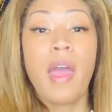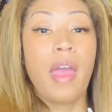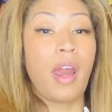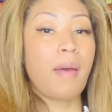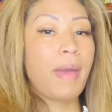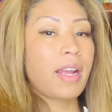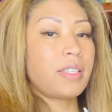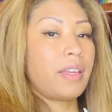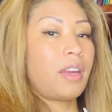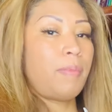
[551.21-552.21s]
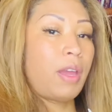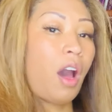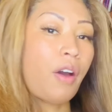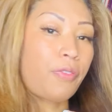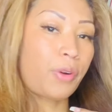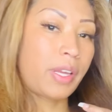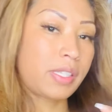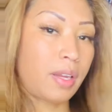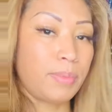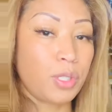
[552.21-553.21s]
And I'm actually going to be offering
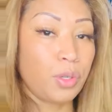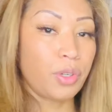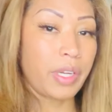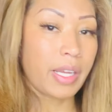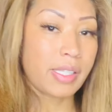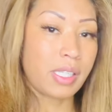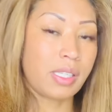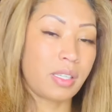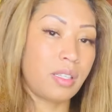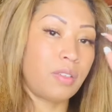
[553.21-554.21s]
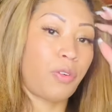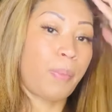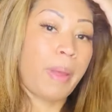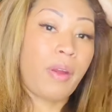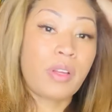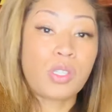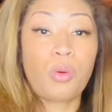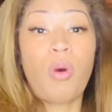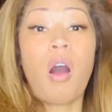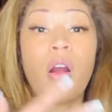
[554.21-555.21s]
some tutoring assistance for parents
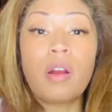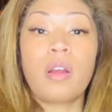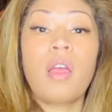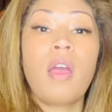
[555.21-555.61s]
who aren't